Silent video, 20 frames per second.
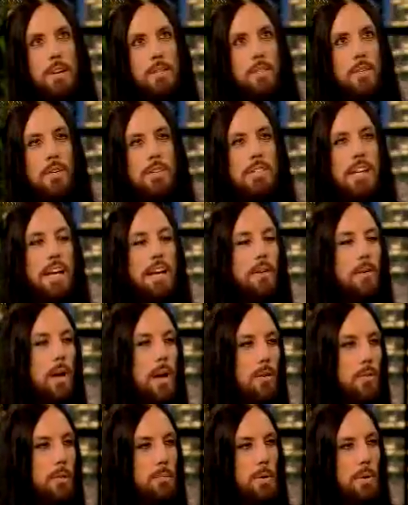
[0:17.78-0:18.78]
at first hanging
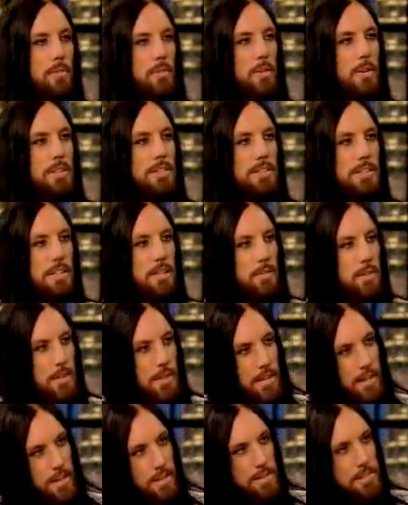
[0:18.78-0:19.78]
around with my friends and
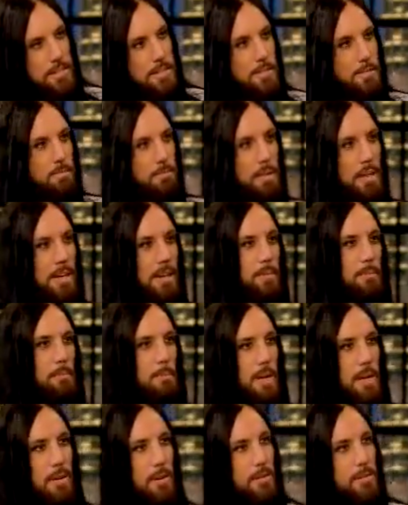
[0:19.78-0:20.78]
everything and just playing
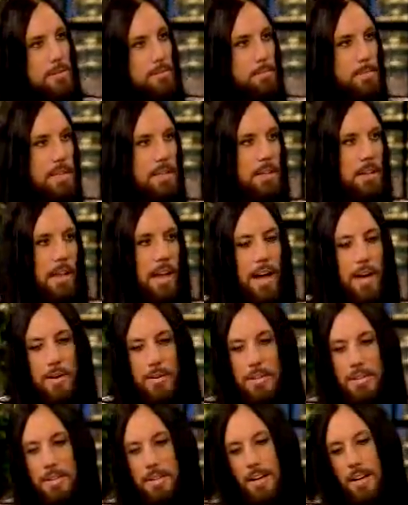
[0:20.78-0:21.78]
metal and being
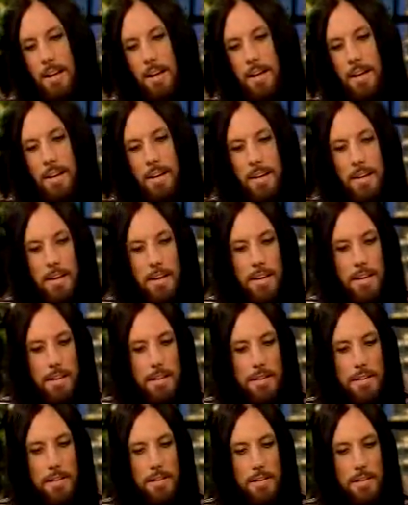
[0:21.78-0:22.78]
loud
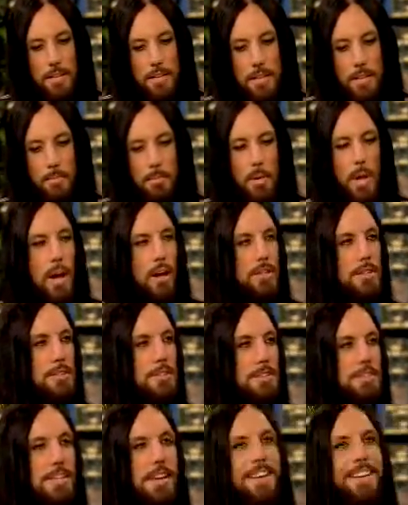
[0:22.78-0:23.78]
and
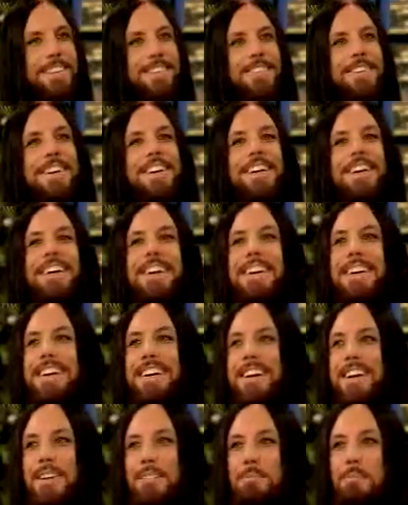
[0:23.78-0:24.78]
obnoxious.
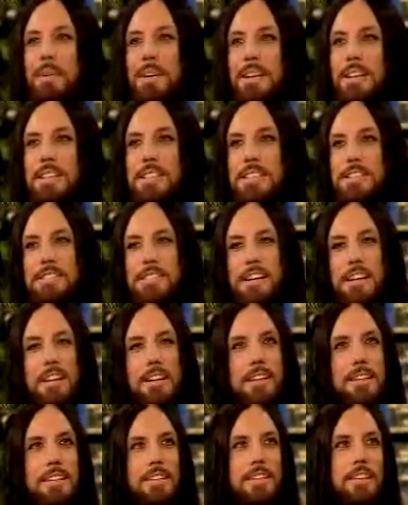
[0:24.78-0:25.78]
but it just kind
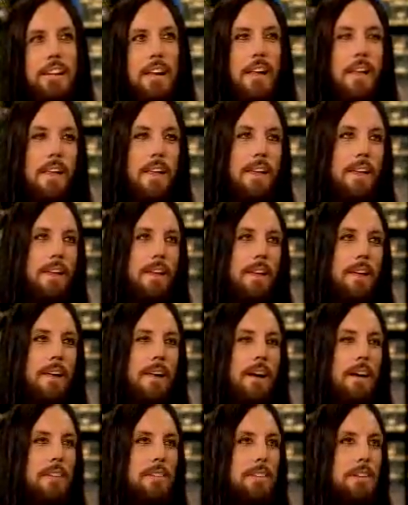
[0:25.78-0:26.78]
of,
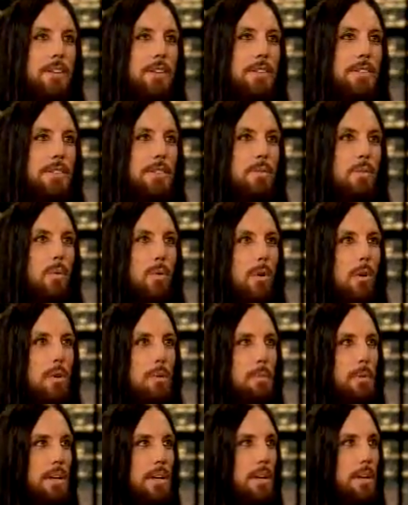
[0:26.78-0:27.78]
I don't know, it just wore
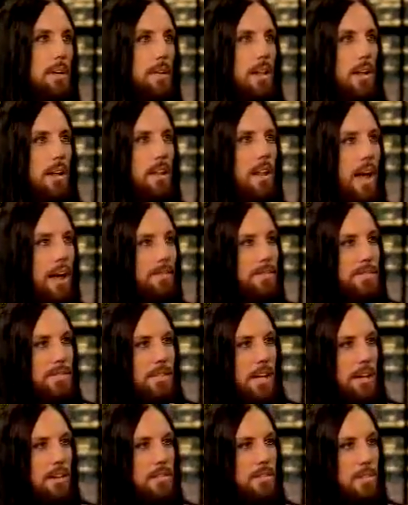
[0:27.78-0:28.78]
on me, and that
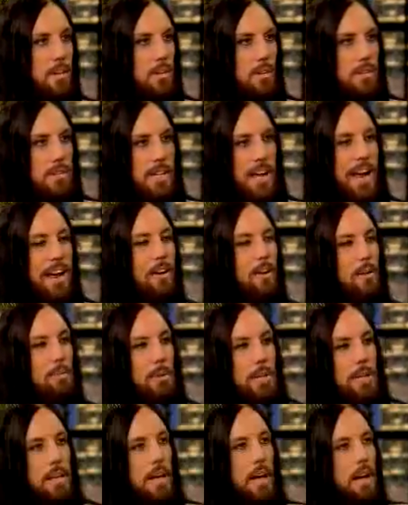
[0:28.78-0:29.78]
lifestyle started tearing
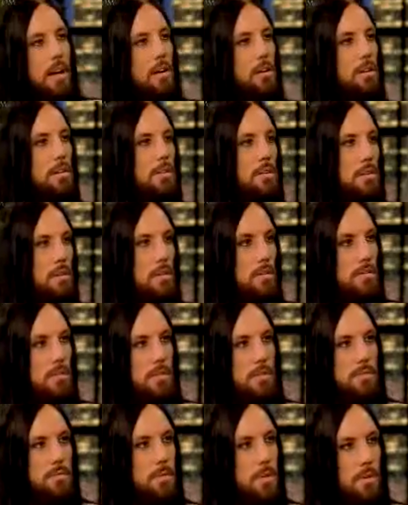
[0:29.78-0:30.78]
me down, you know,
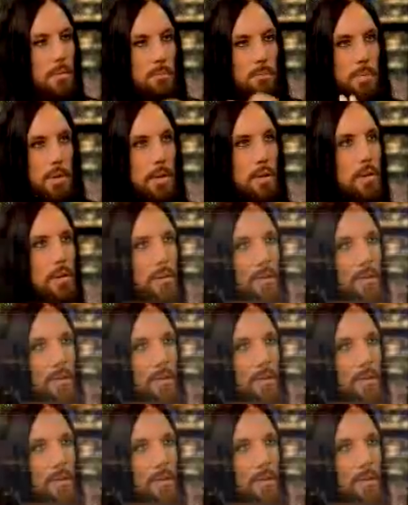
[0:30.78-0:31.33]
just with the beer